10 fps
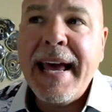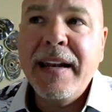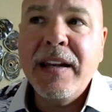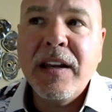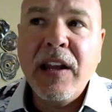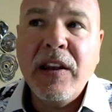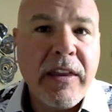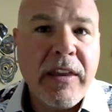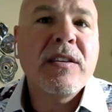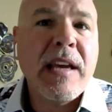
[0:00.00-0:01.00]
and
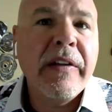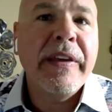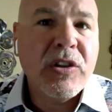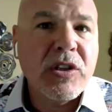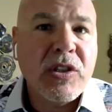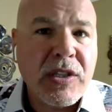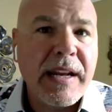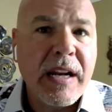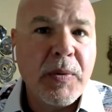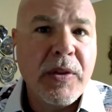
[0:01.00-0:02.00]
and that's how they should
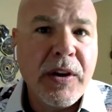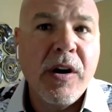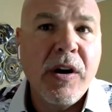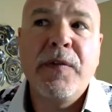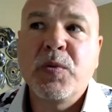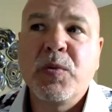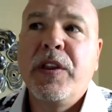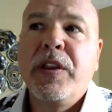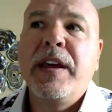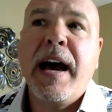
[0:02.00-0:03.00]
set it up in their office
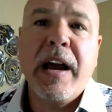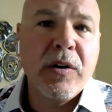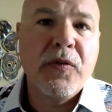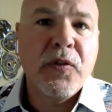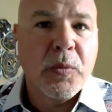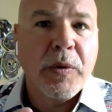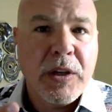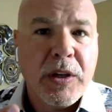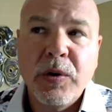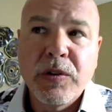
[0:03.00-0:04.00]
whether they hire a firm
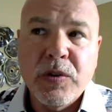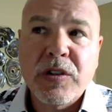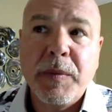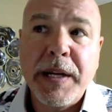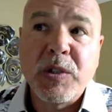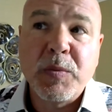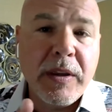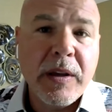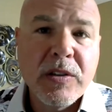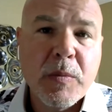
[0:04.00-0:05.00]
like yours or somebody else
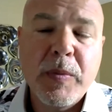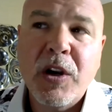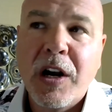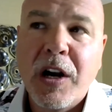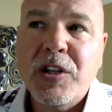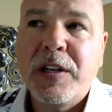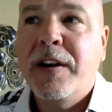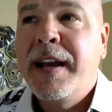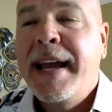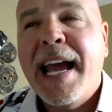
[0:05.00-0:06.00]
but there's a big caution
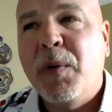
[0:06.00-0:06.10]
here